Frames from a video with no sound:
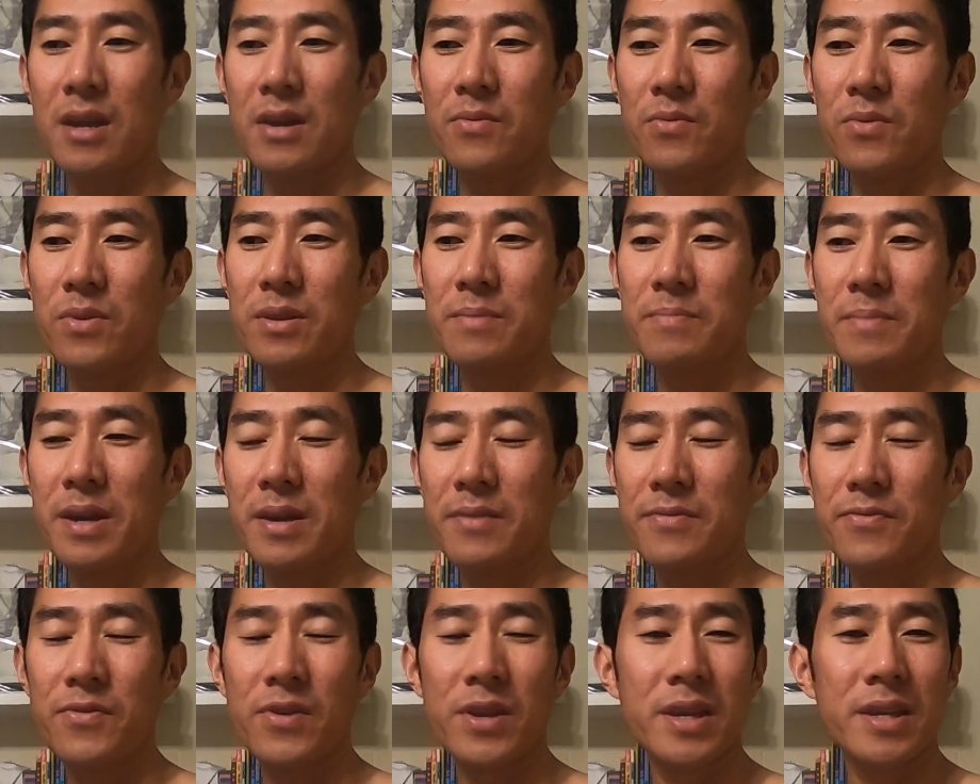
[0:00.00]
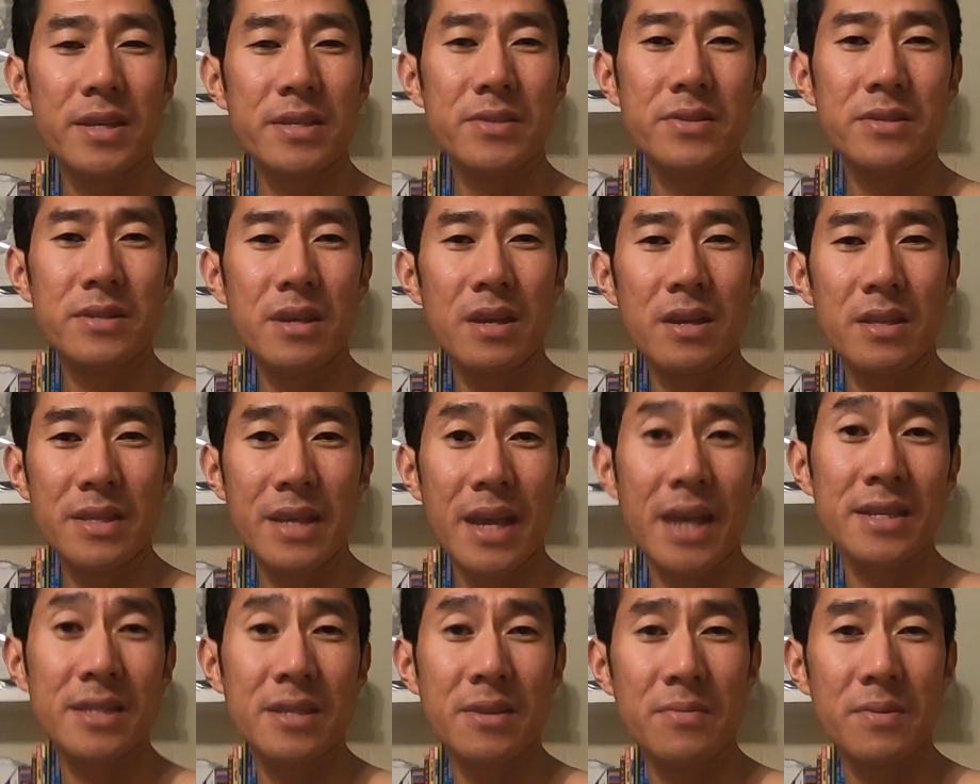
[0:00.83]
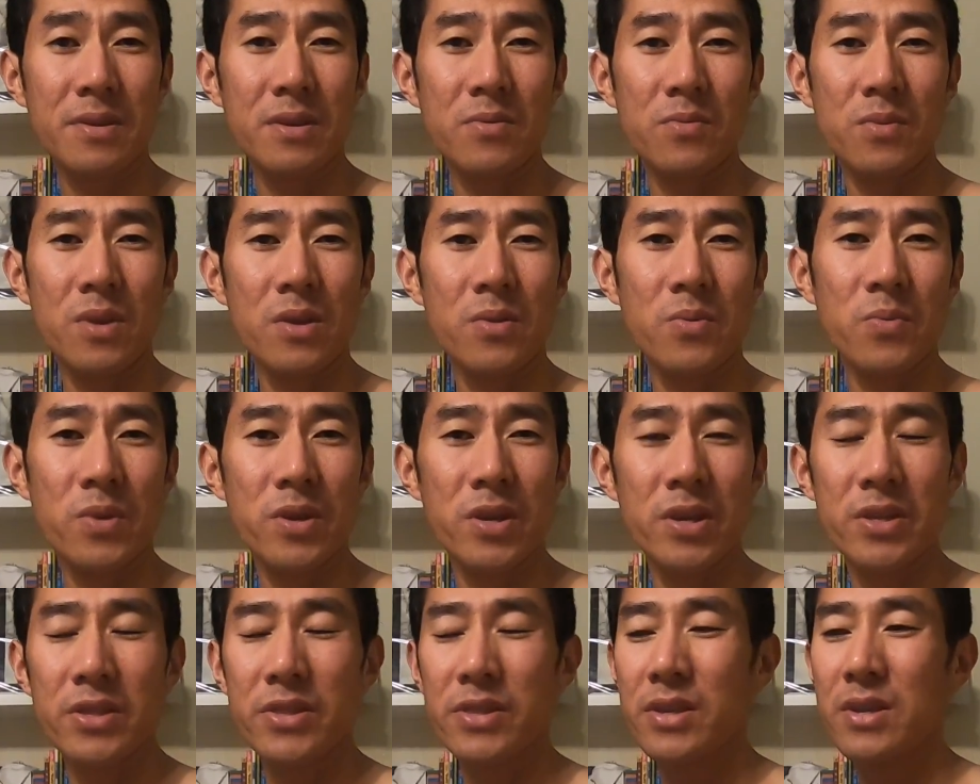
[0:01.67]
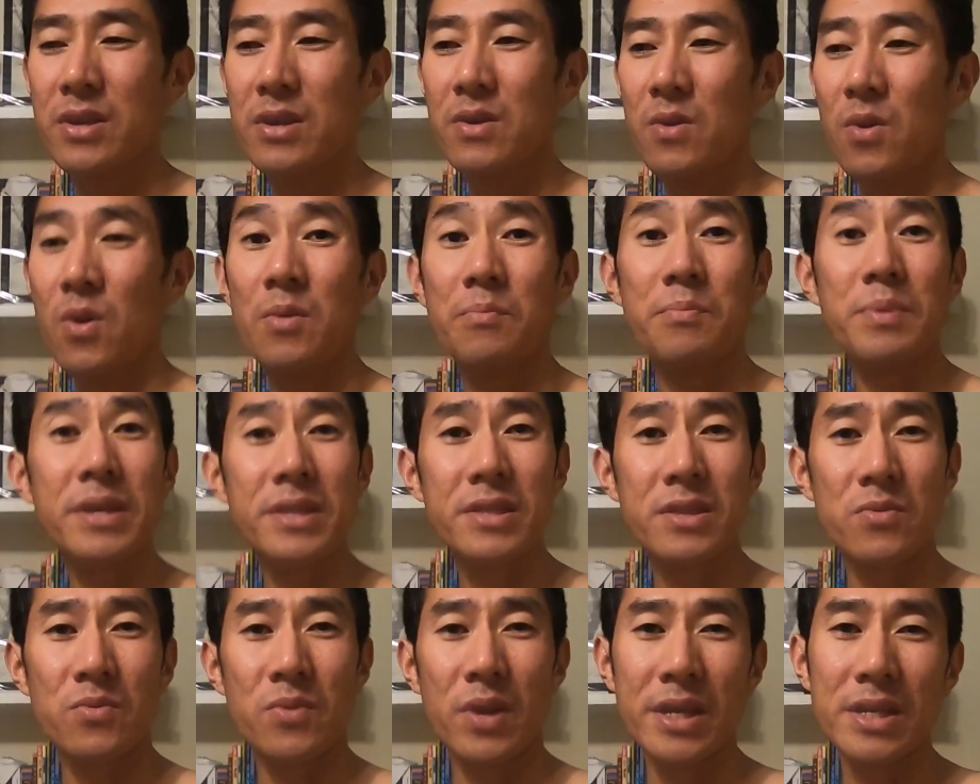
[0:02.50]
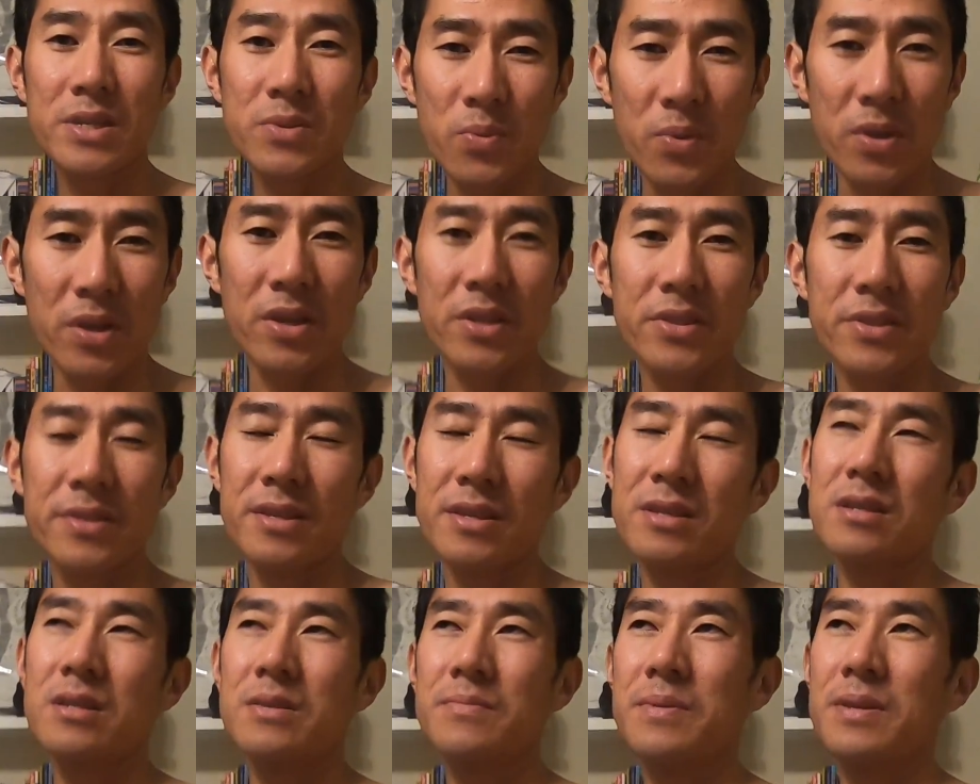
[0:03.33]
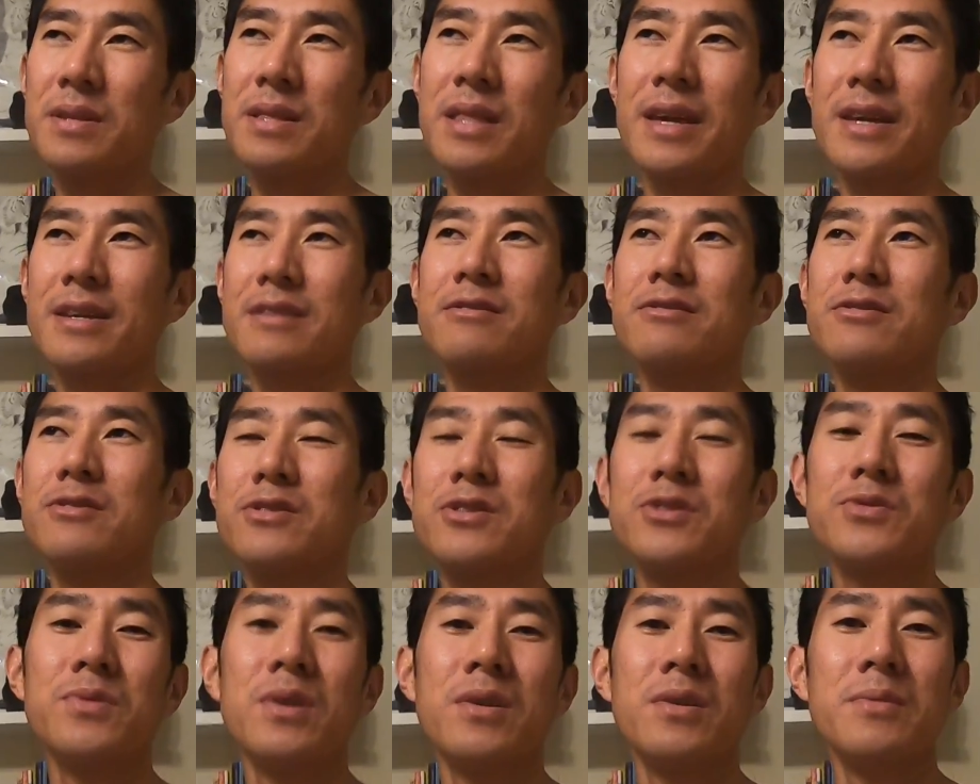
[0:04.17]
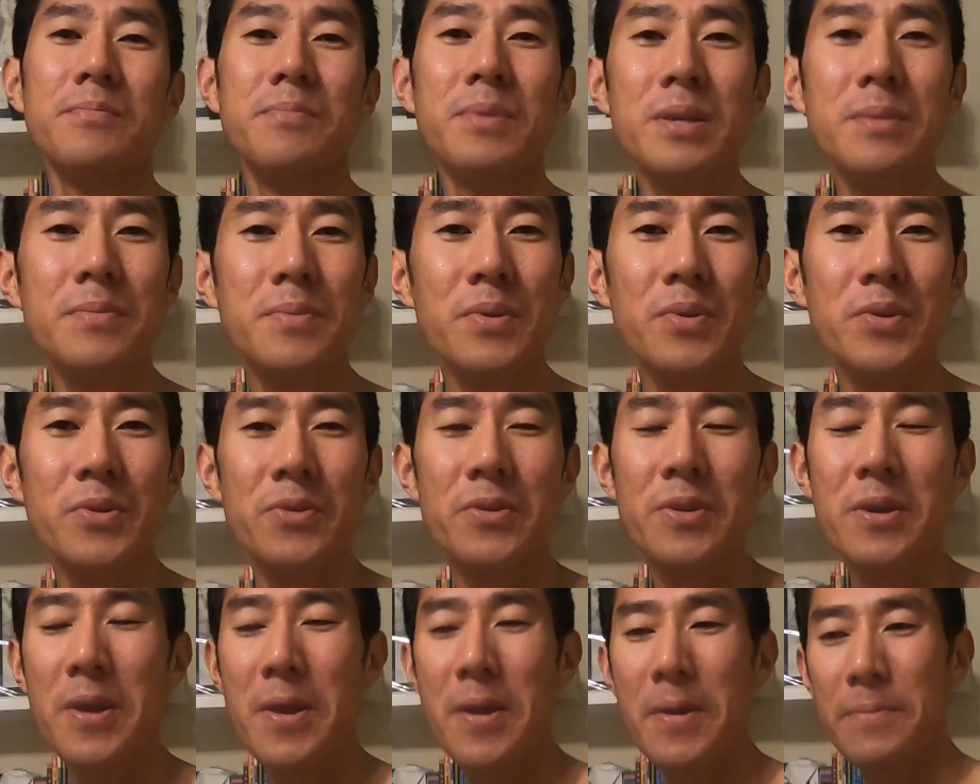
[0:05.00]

One of my friends, the guys I'm gonna run with or be in the race with, there's gonna be like 200 people.